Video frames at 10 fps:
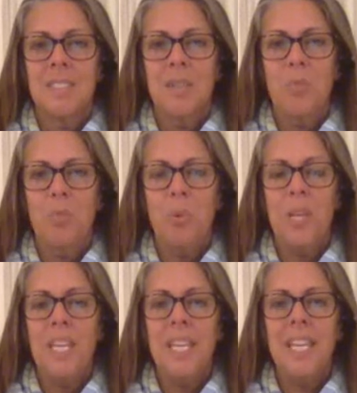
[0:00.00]
And
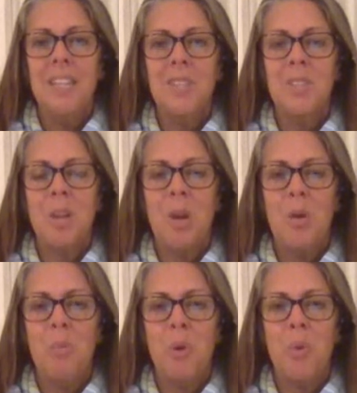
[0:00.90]
bringing
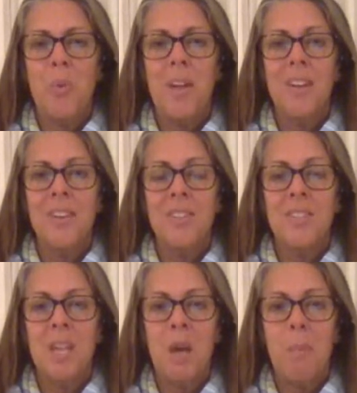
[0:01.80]
some awareness
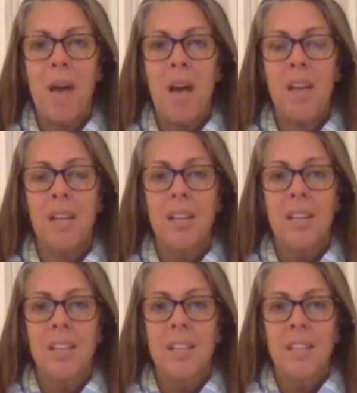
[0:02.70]
now back
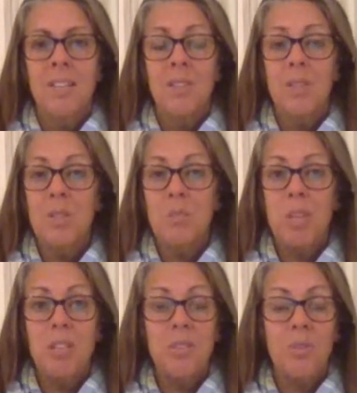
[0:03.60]
to the
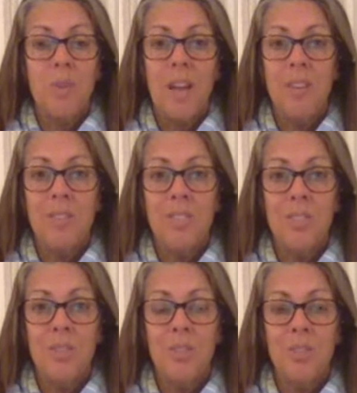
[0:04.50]
space around
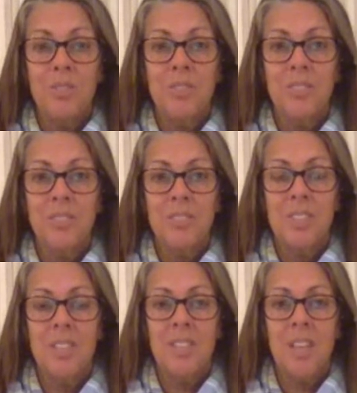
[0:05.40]
you, to
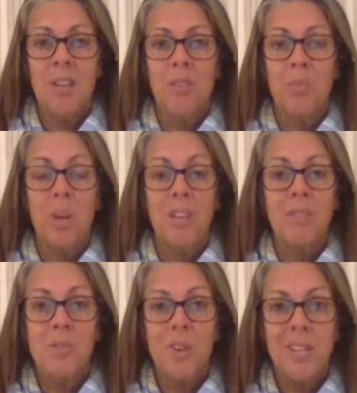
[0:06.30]
the sound of my
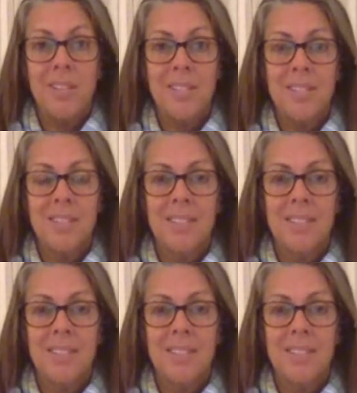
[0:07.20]
voice.